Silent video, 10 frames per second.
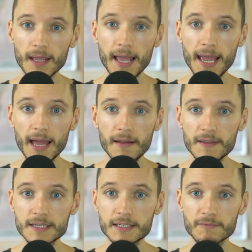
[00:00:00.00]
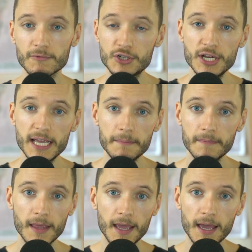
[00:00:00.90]
And this regime
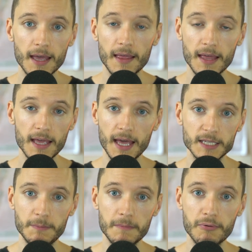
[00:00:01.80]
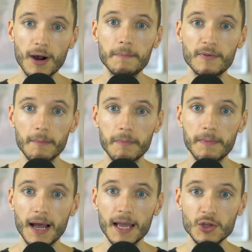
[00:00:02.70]
has been propped up
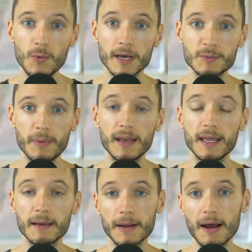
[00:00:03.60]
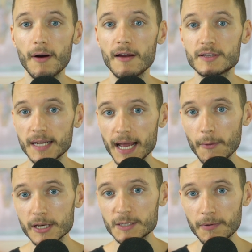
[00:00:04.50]
by U.S. spending. But today I
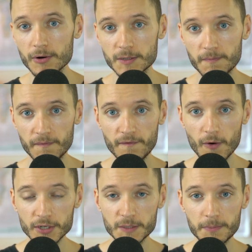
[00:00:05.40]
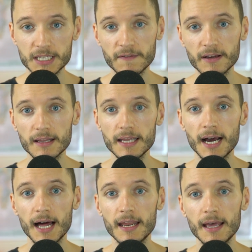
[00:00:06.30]
want to focus specifically
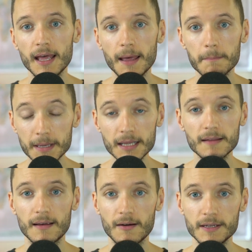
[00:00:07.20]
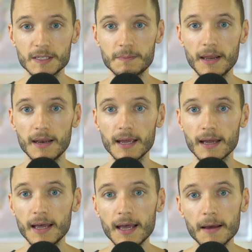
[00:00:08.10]
on military spending,
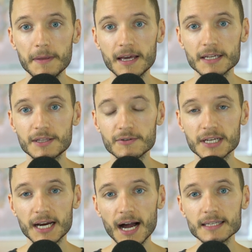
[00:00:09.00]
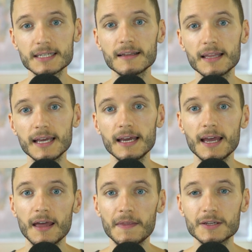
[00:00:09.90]
because there's constantly
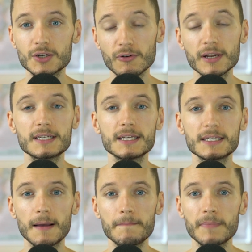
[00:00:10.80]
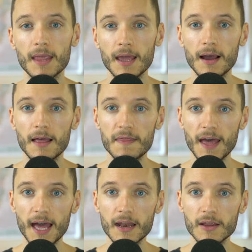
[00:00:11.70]
this criticism
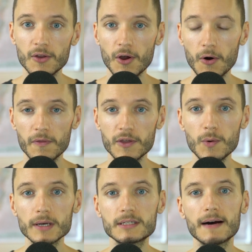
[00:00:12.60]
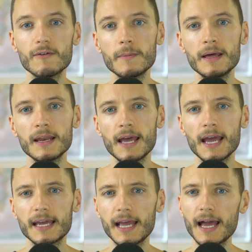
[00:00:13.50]
that, the U.S. government
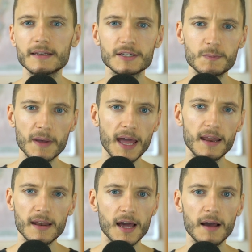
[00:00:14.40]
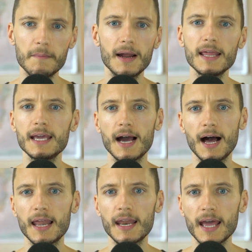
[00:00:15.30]
can't spend money
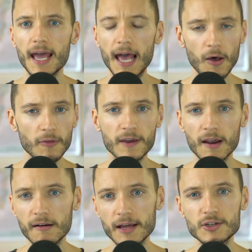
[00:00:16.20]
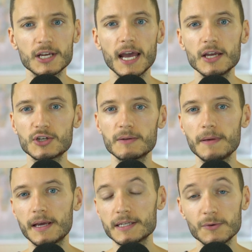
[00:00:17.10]
on healthcare and education
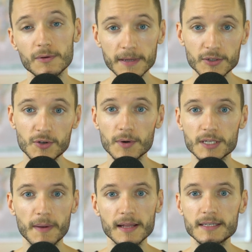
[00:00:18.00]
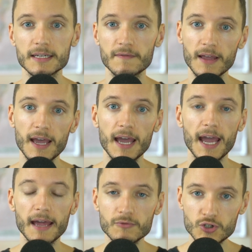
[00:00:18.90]
because it would be too expensive.
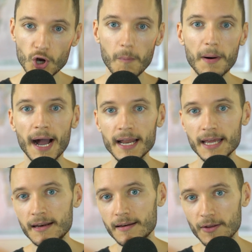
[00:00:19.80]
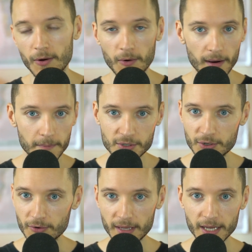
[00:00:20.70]
And Joe Biden, I'm
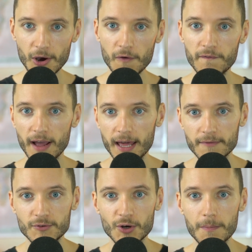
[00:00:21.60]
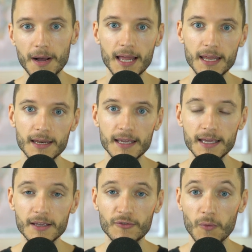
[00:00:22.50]
certainly no fan of Joe Biden.
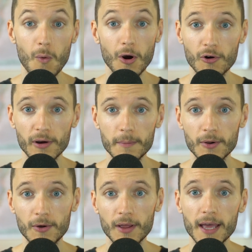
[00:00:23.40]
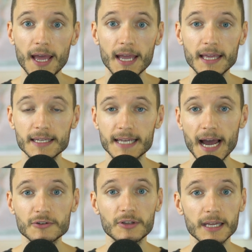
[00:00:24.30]
He is a war criminal. He's
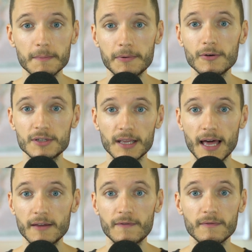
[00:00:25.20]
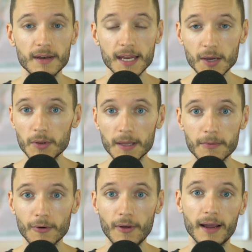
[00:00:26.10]
actually imposed a lot of
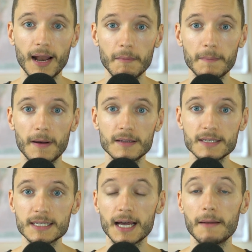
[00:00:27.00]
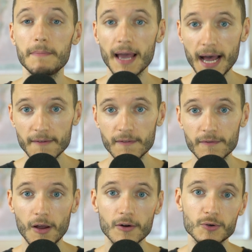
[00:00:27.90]
neoliberal economic policies on behalf of
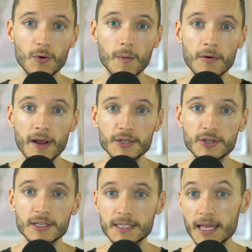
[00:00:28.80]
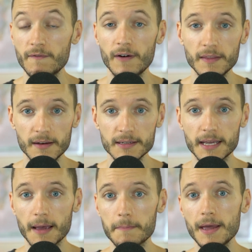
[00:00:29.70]
large corporations that funded his
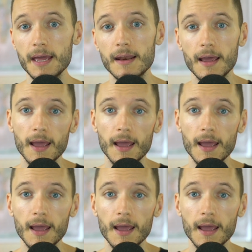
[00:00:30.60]
campaign.